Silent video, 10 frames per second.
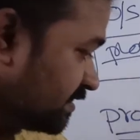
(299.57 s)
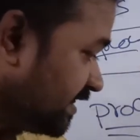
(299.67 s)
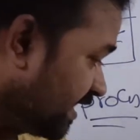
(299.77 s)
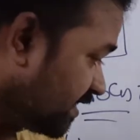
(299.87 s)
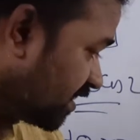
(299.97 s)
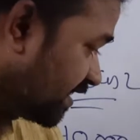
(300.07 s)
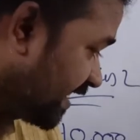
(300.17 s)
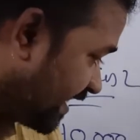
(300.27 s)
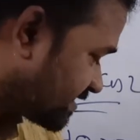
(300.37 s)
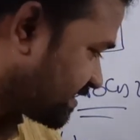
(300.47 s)
then
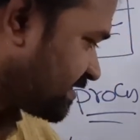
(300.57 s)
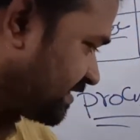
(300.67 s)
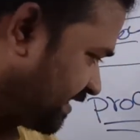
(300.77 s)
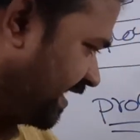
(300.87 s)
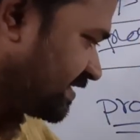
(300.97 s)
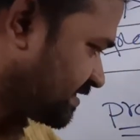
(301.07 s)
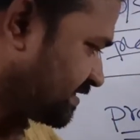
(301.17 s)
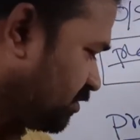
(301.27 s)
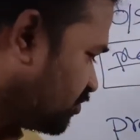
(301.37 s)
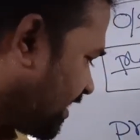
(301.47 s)

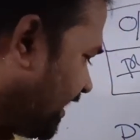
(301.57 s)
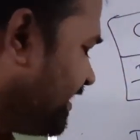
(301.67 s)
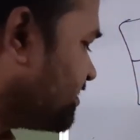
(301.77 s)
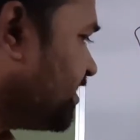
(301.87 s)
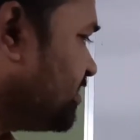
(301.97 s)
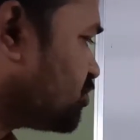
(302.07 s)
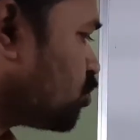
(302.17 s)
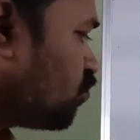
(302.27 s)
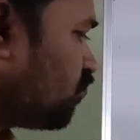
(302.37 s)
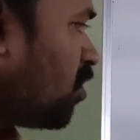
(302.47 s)
yes, now the condition is
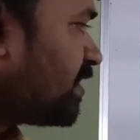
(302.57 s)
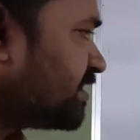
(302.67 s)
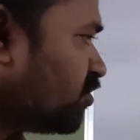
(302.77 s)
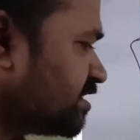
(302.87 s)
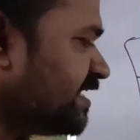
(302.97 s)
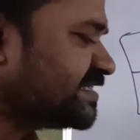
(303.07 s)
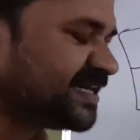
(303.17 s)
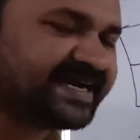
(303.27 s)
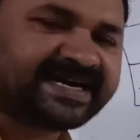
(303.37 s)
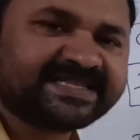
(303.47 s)
true. 40,000 is
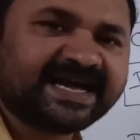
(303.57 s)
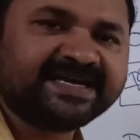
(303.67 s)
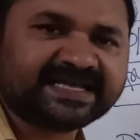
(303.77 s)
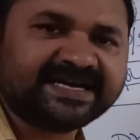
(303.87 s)
greater than